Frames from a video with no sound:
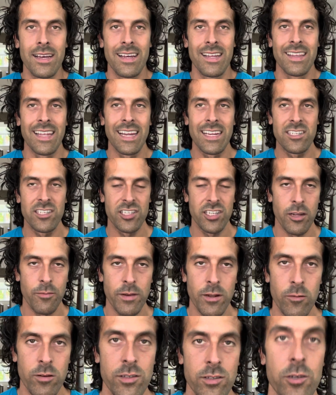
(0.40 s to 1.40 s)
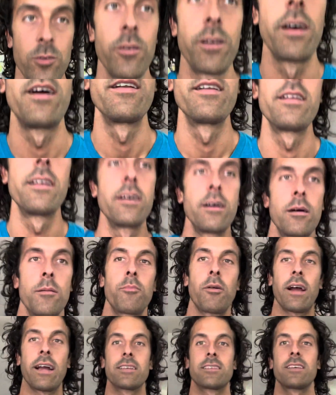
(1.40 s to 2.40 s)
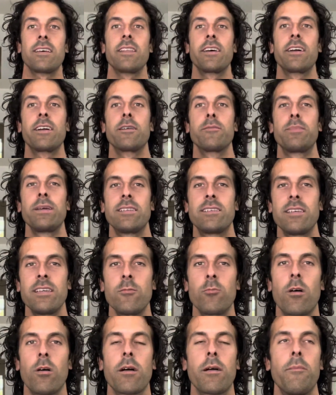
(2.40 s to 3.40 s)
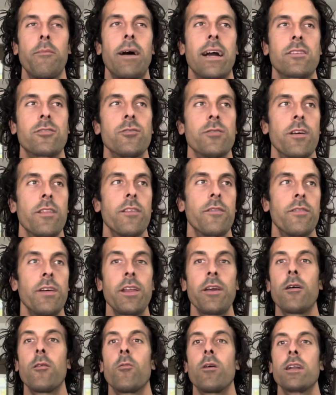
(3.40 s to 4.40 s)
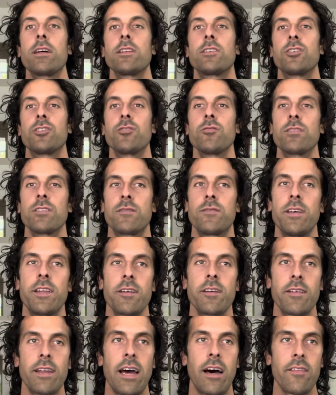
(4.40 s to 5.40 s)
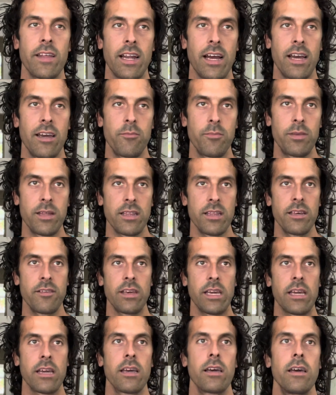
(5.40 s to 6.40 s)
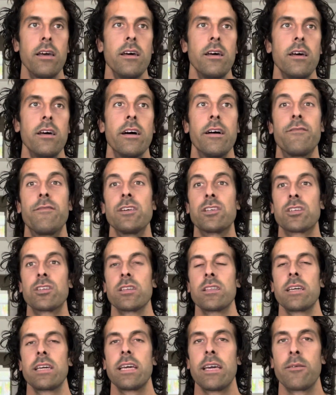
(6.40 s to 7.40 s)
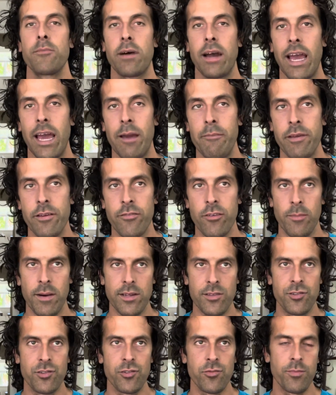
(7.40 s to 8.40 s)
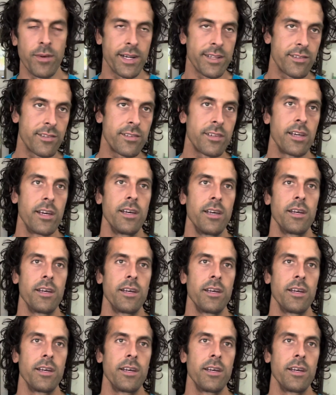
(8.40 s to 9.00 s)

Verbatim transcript: Ladies and gentlemen, what's going on? Bryan Casella here, BC. Welcome back to another video. Wanted to shoot this video now that I had been living officially in Miami for about two months.